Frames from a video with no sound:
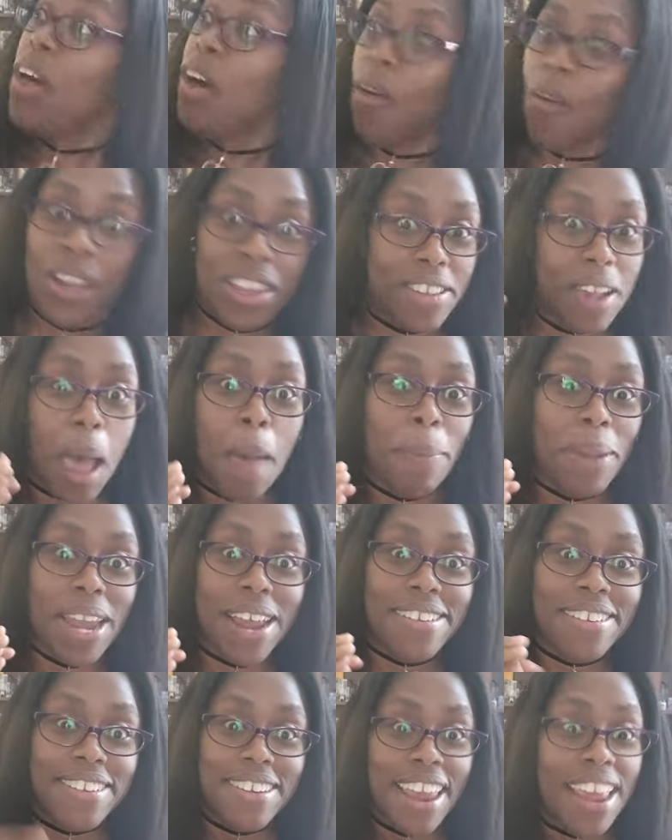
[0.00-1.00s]
on top of
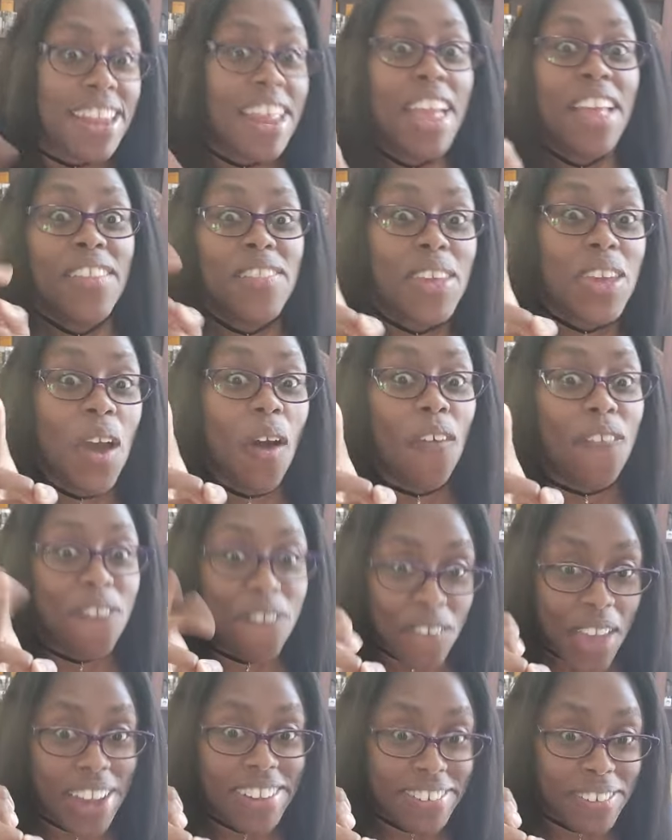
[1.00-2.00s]
that shit, the
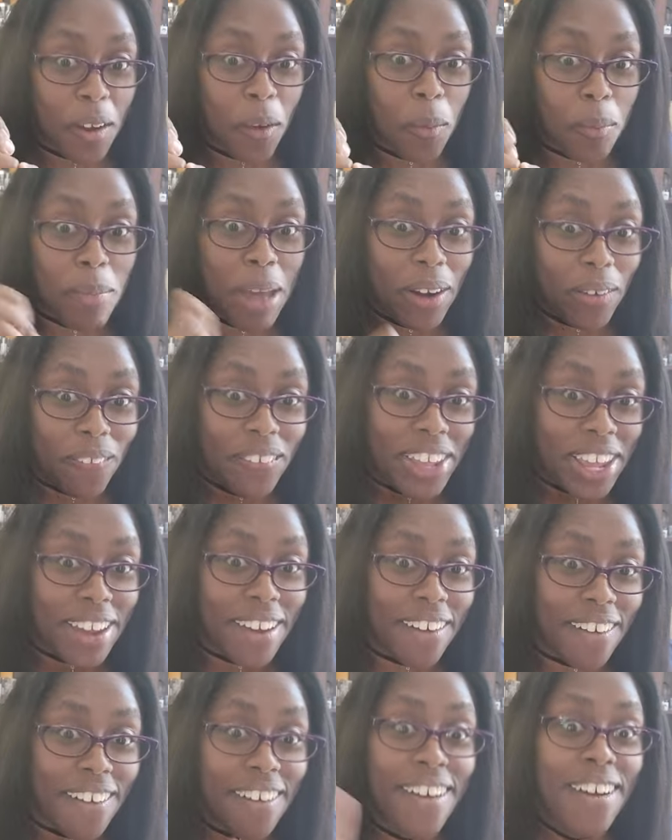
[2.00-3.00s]
official Metal
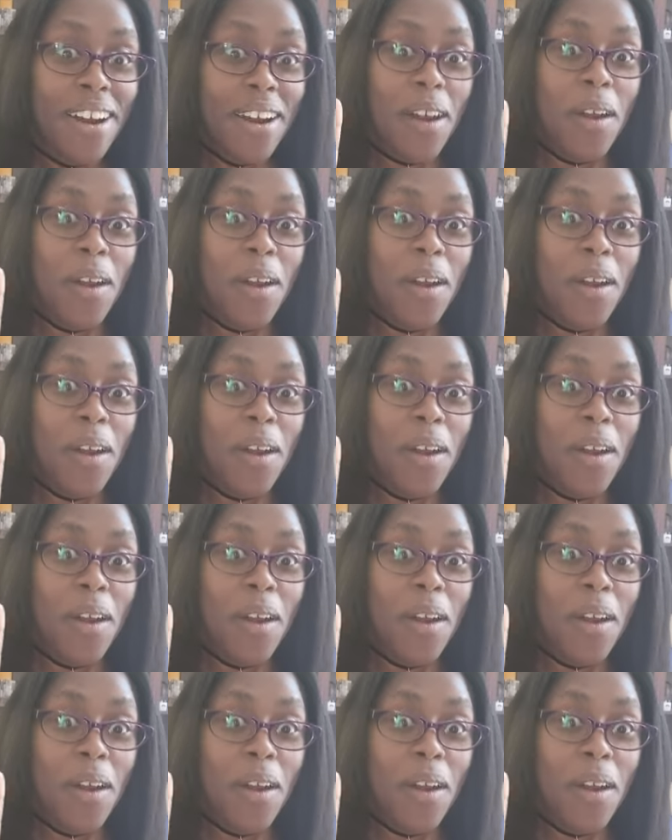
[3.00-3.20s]
Gear,